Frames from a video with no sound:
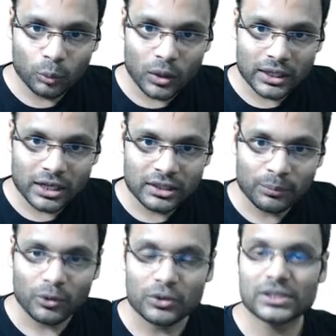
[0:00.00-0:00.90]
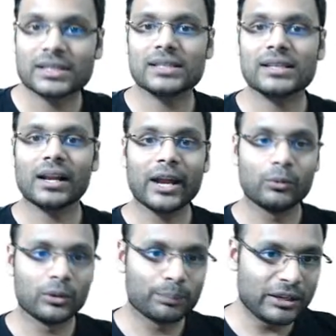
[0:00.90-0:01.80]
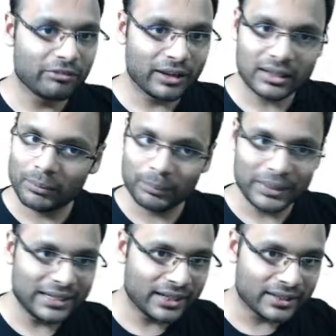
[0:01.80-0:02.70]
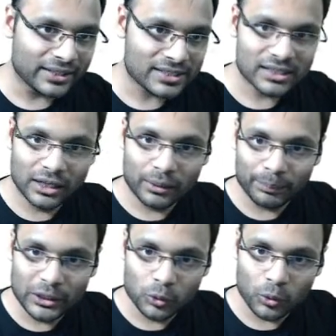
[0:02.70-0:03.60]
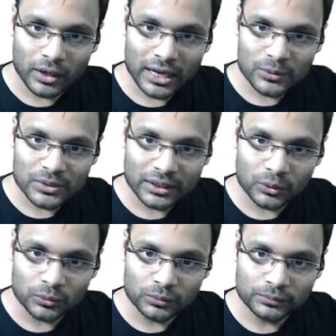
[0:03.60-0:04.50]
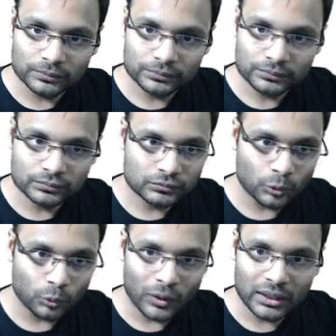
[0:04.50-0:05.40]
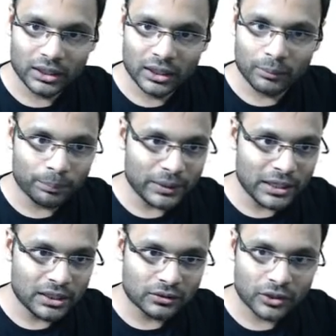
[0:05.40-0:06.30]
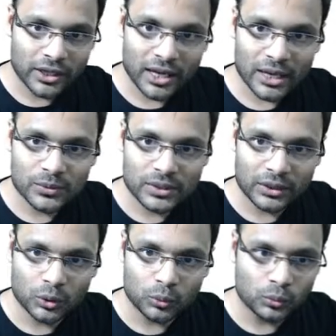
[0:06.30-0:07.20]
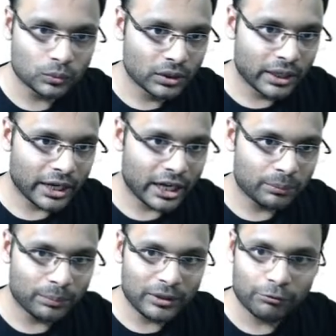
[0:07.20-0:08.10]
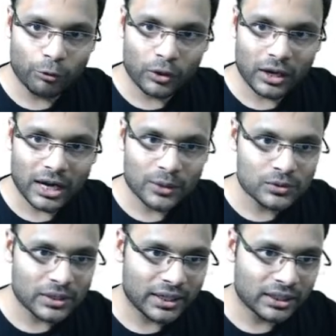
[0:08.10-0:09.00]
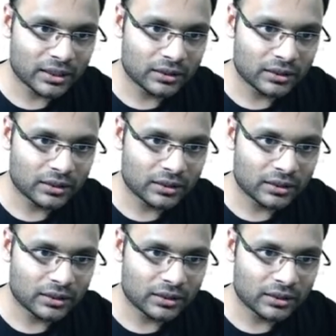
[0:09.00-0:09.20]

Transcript: what are the processes arrived. P1 completed, yes. P2 arrives at 2, 1, P3 arrives at 2, and P4 arrives at